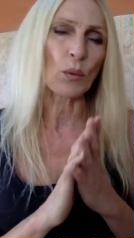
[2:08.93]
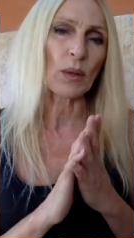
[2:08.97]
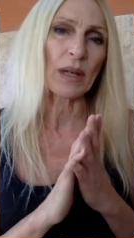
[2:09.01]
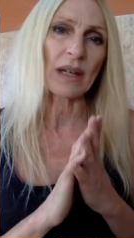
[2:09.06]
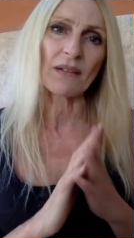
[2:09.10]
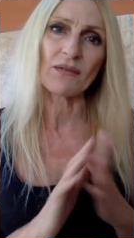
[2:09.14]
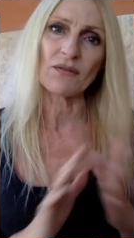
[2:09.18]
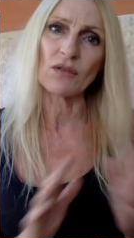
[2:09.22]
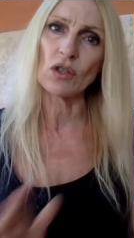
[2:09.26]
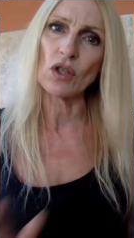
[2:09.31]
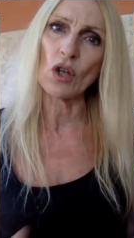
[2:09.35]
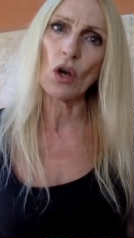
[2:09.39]
We
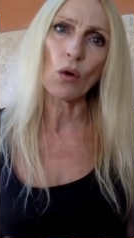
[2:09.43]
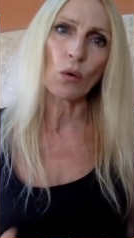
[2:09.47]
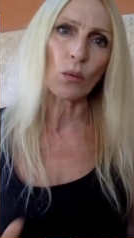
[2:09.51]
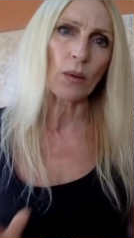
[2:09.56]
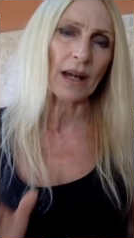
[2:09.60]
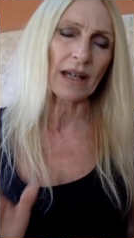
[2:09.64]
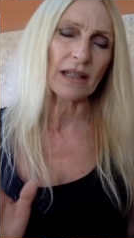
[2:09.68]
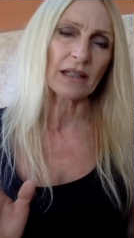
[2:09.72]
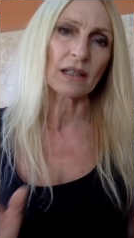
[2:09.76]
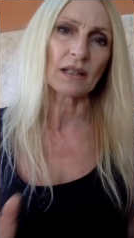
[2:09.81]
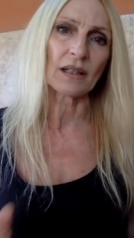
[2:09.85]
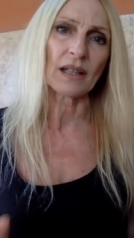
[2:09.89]
have no
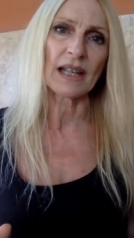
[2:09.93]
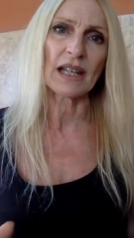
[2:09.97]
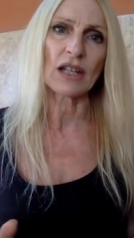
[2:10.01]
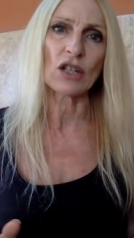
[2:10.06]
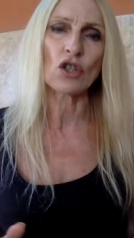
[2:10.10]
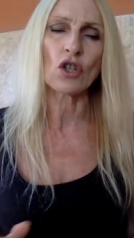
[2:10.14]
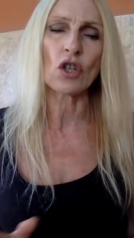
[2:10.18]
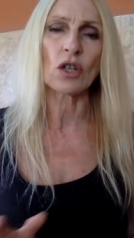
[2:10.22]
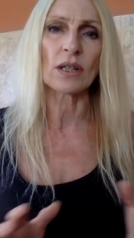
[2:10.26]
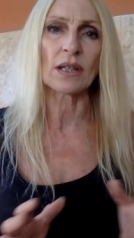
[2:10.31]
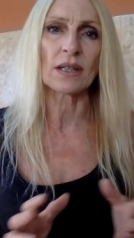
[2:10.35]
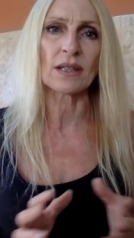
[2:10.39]

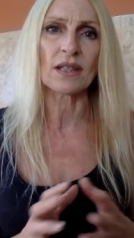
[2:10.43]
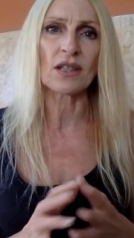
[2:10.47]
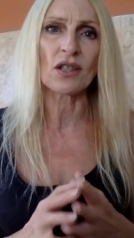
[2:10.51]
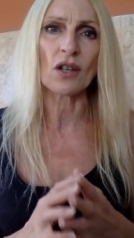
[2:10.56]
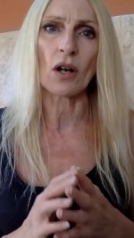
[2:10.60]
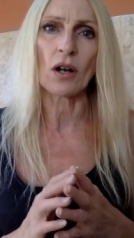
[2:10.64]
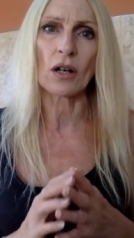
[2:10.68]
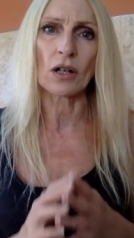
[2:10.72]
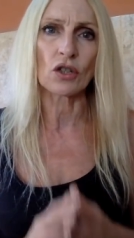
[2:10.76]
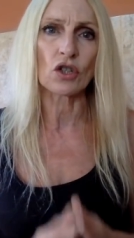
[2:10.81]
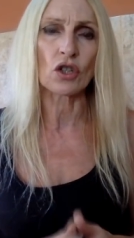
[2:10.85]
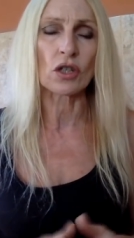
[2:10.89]

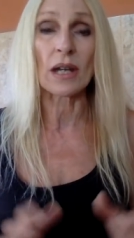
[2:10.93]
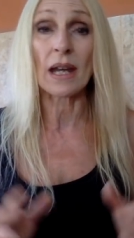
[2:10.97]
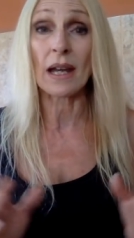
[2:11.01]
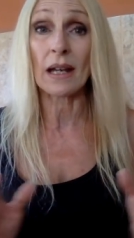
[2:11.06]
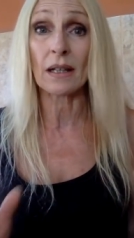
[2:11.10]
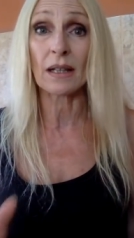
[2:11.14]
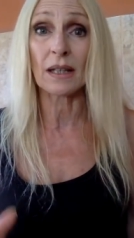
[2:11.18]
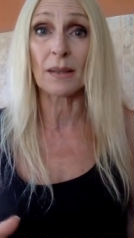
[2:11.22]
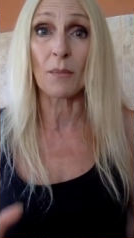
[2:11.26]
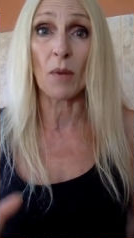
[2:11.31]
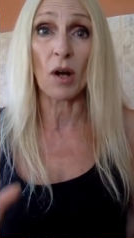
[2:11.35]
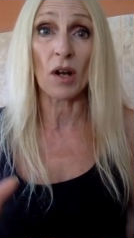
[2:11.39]
regulations on
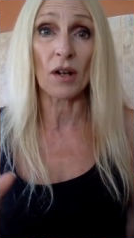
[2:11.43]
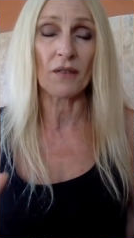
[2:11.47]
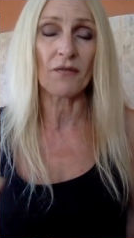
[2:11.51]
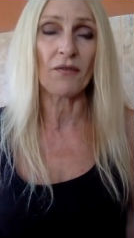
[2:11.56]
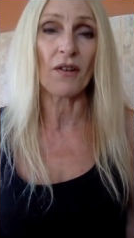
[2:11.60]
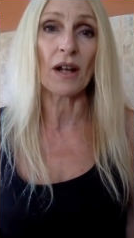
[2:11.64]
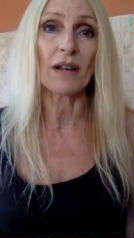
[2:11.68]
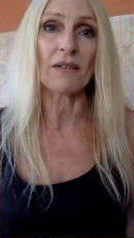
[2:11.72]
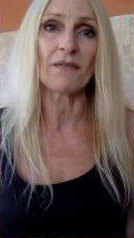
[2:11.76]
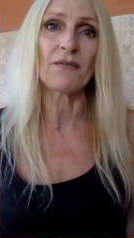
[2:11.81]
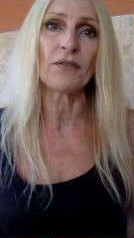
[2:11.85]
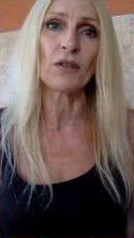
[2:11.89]
genetically
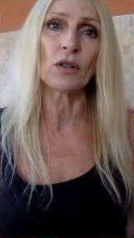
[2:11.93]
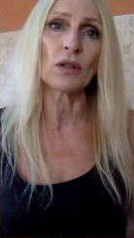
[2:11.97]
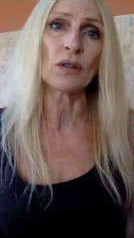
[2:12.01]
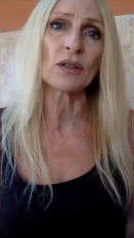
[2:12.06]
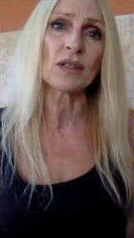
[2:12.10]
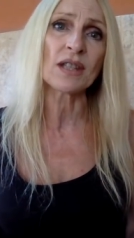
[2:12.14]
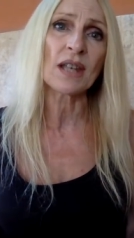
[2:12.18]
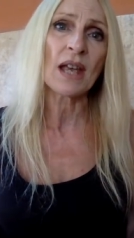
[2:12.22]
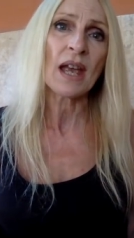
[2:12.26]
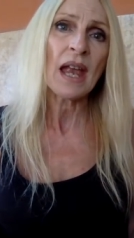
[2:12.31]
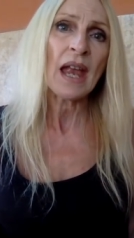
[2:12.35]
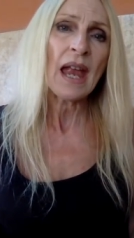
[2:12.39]
modified
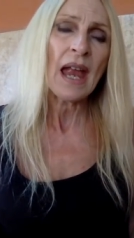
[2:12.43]
foods,